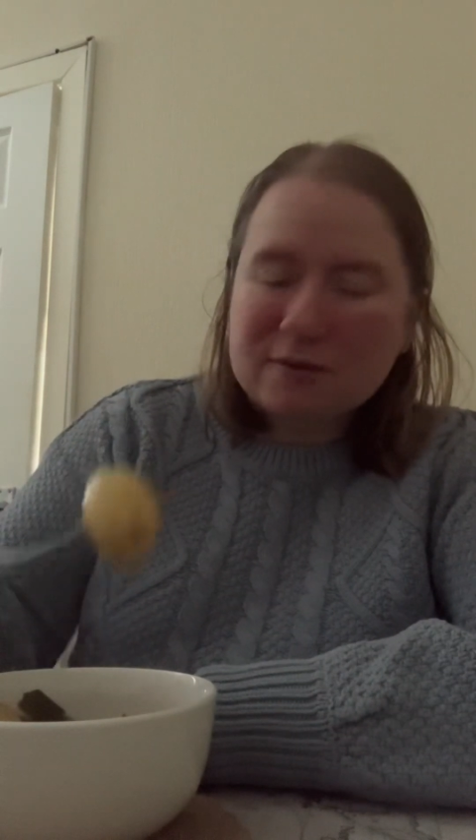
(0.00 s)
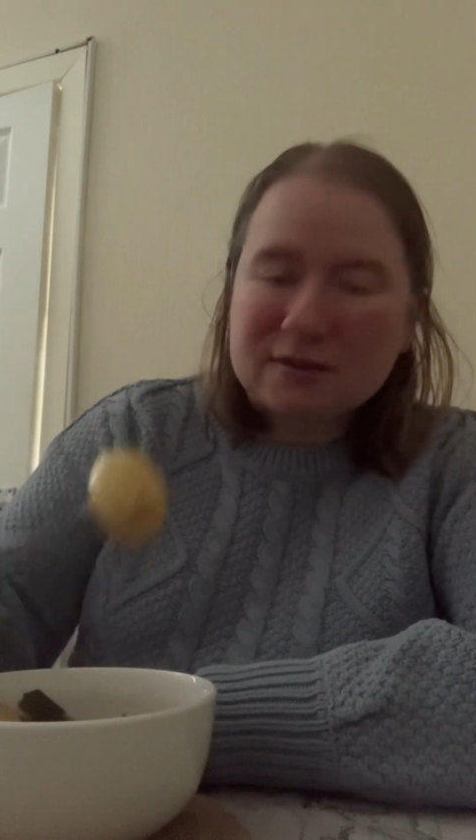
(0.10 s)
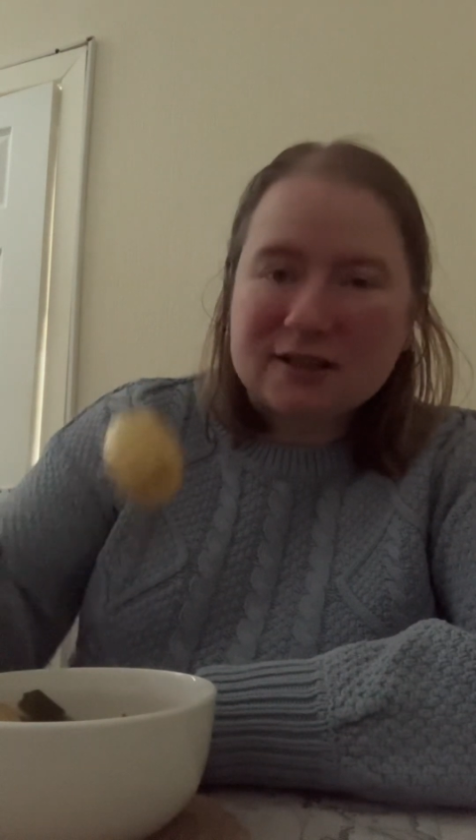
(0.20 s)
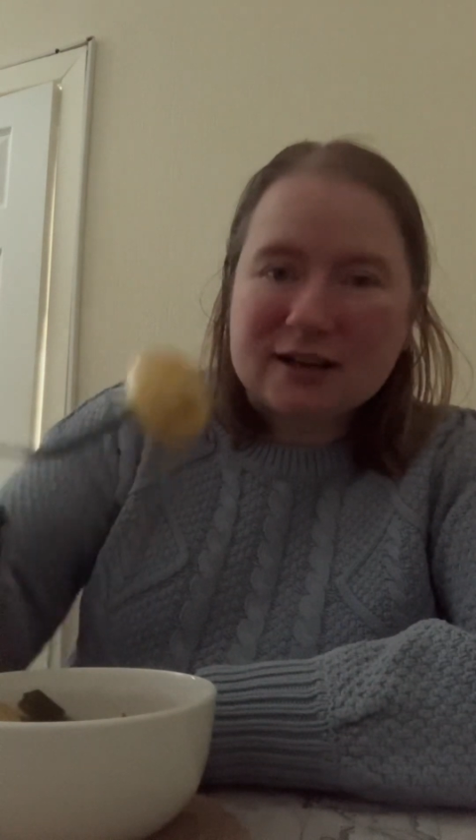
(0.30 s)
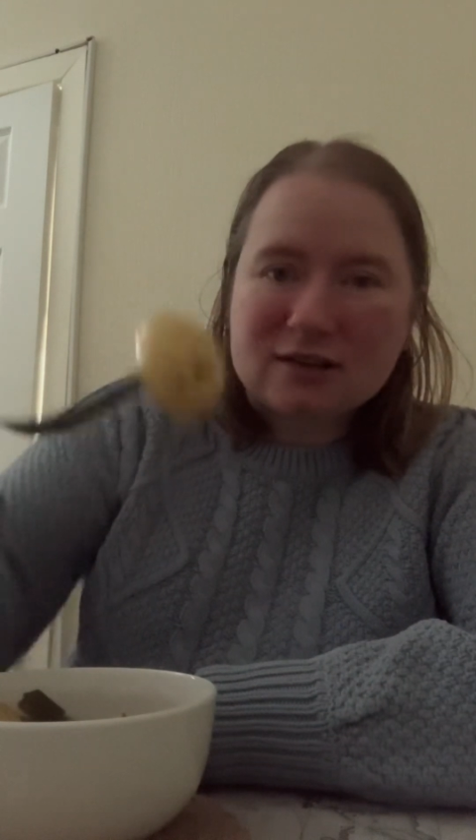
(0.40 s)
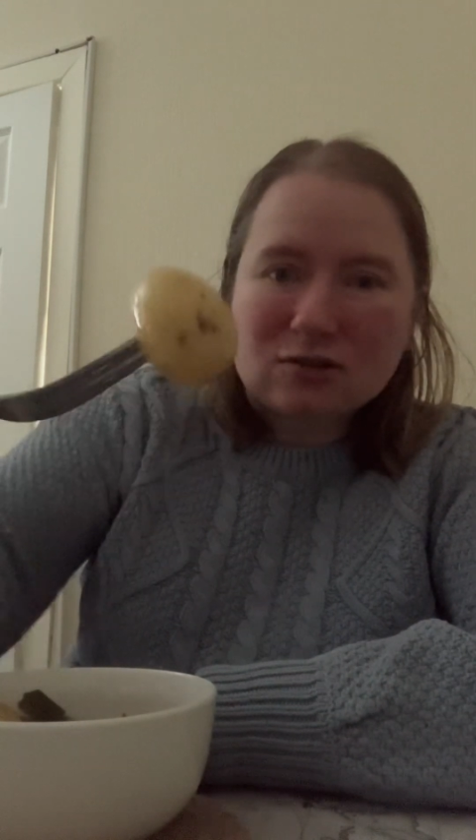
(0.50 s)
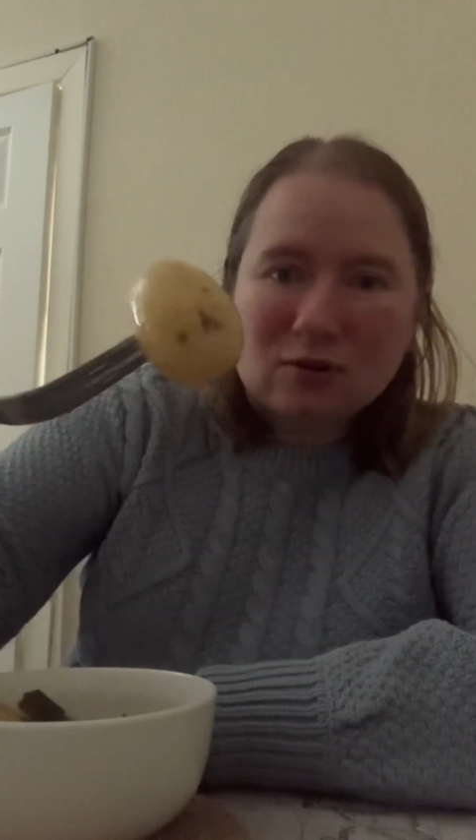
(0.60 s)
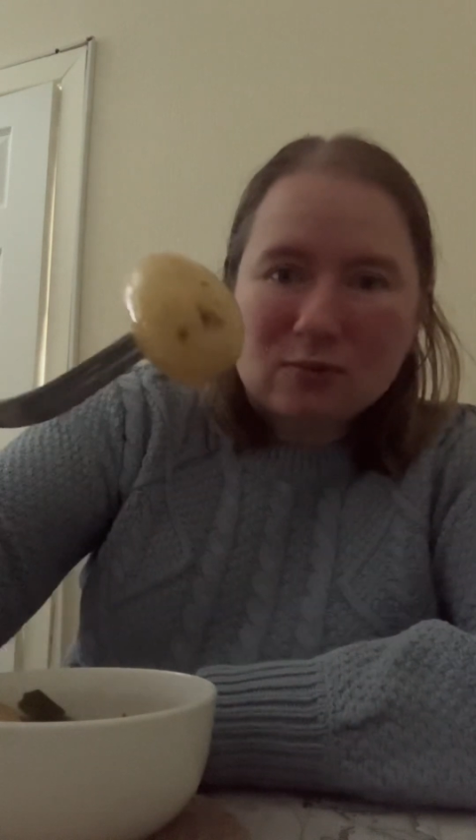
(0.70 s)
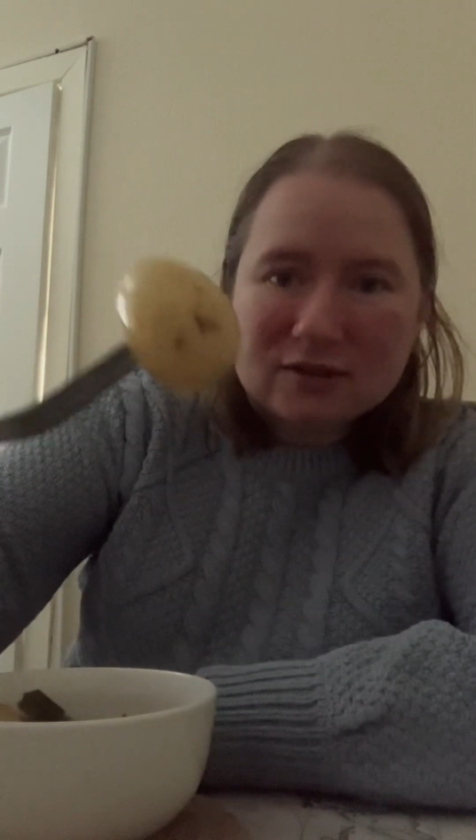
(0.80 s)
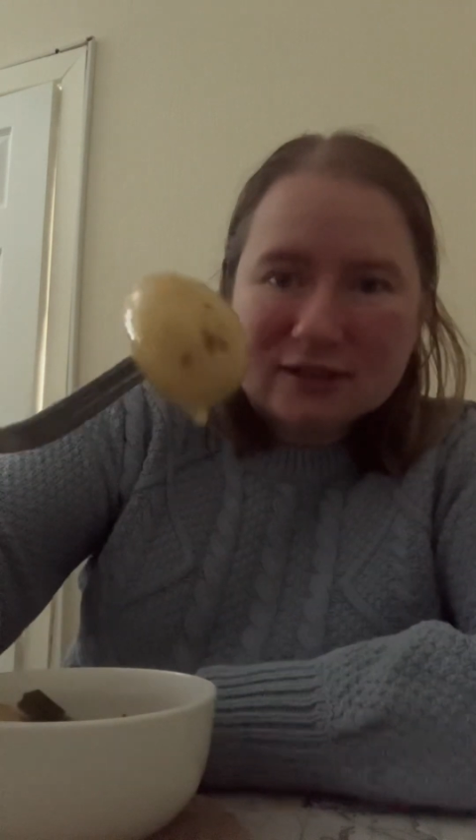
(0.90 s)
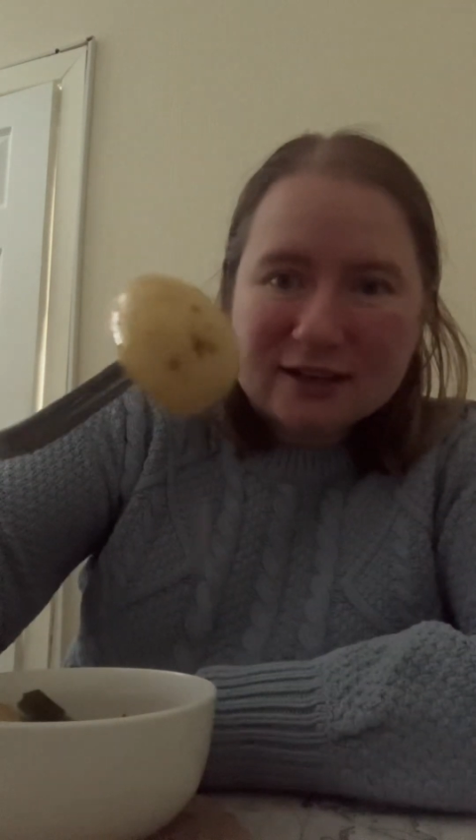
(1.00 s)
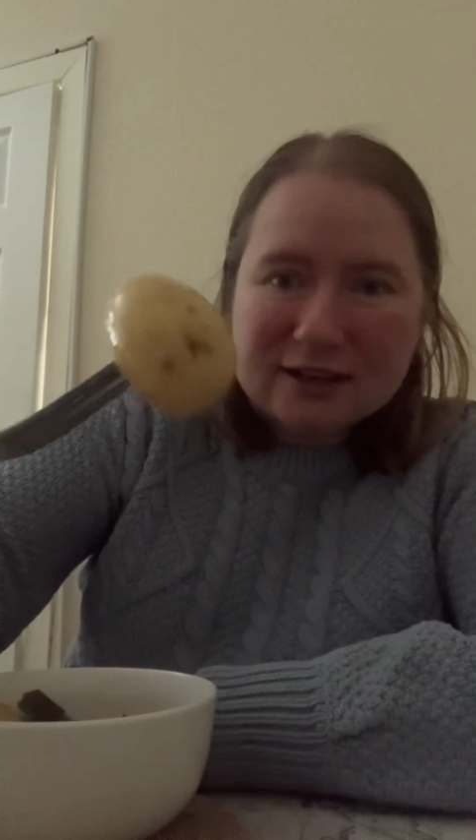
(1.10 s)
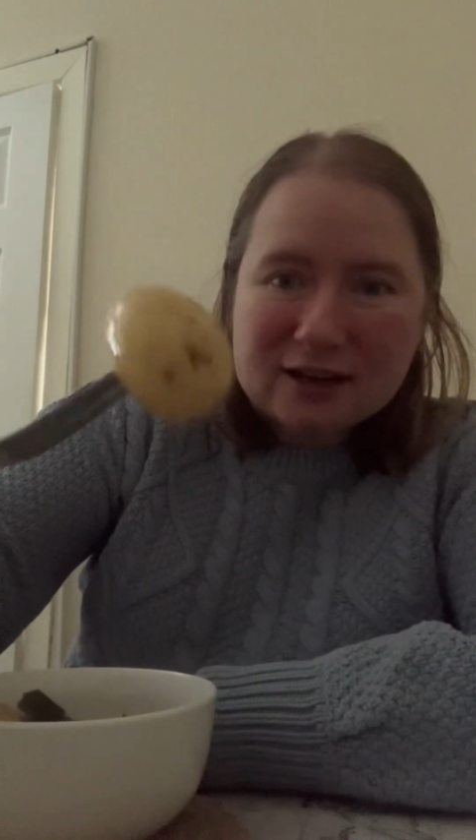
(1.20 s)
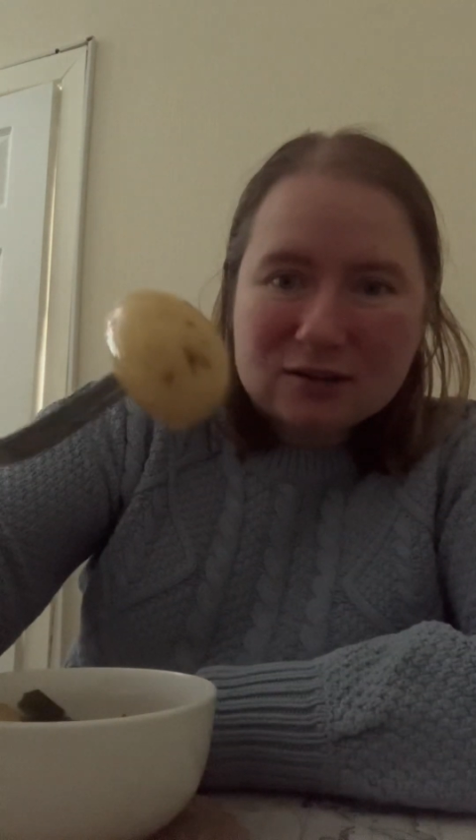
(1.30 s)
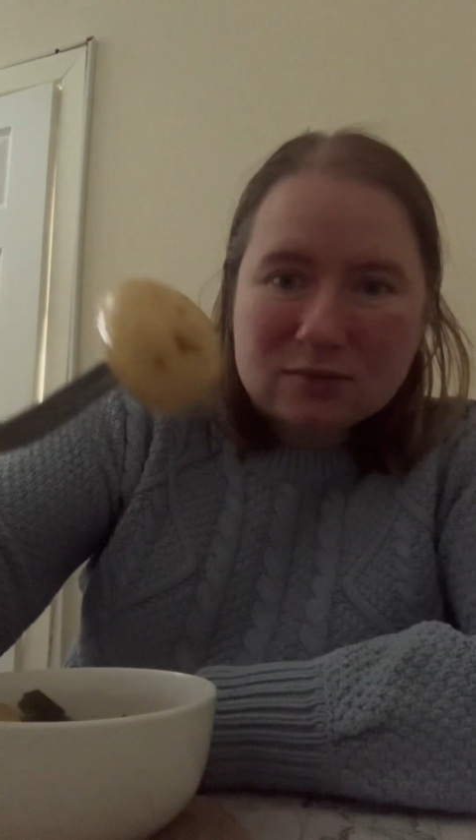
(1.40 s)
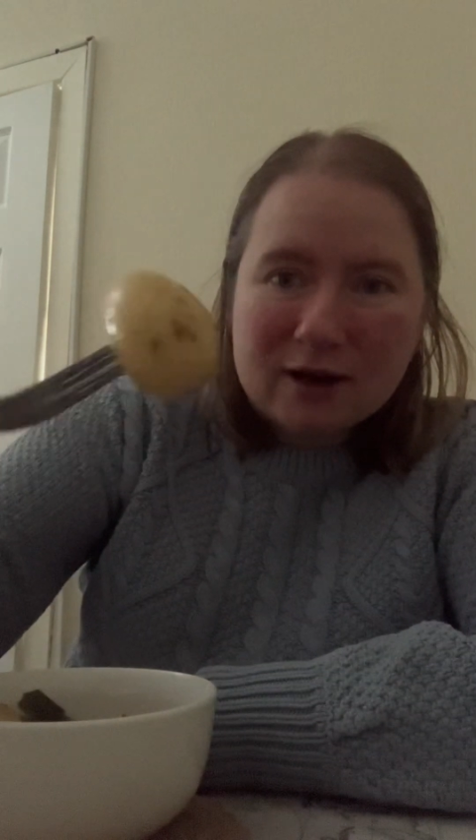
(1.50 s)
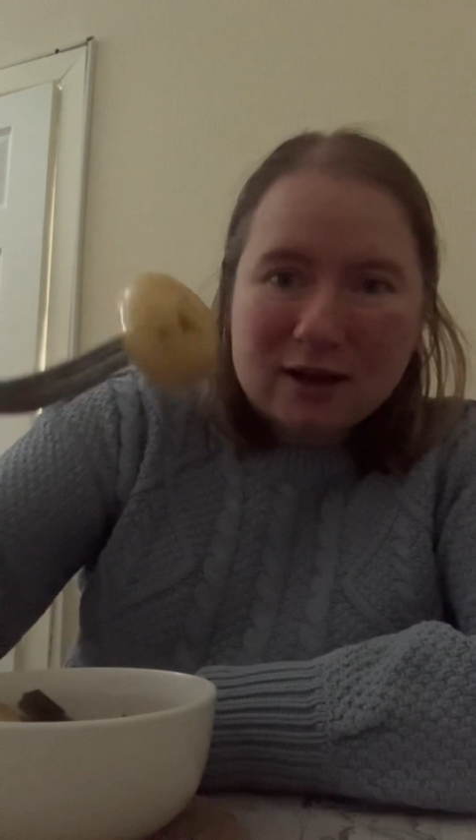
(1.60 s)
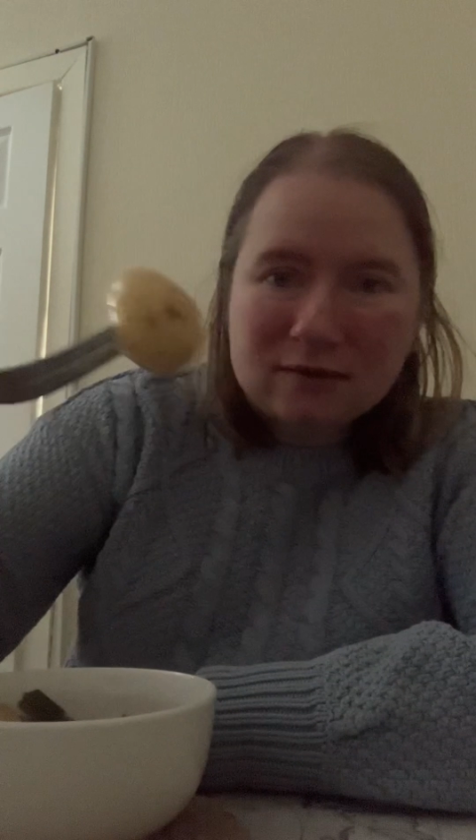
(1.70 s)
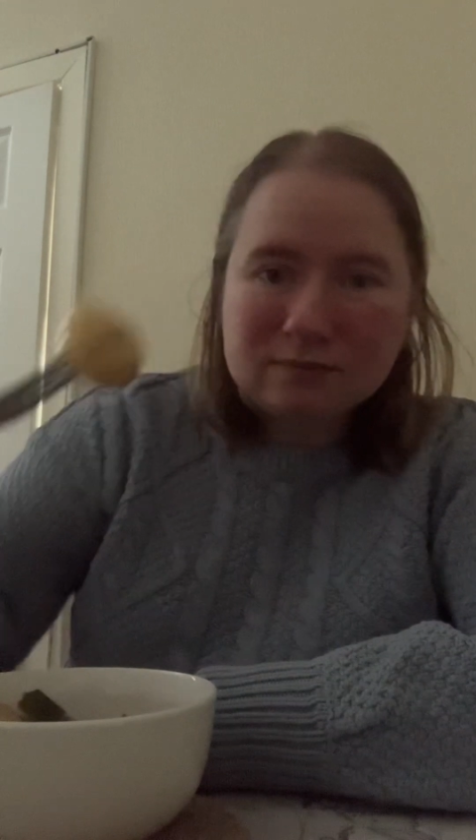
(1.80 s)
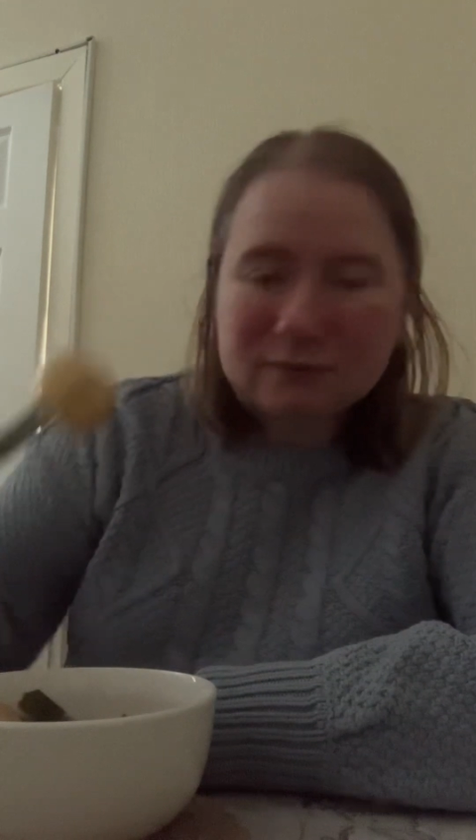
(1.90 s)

potato what's in it as well.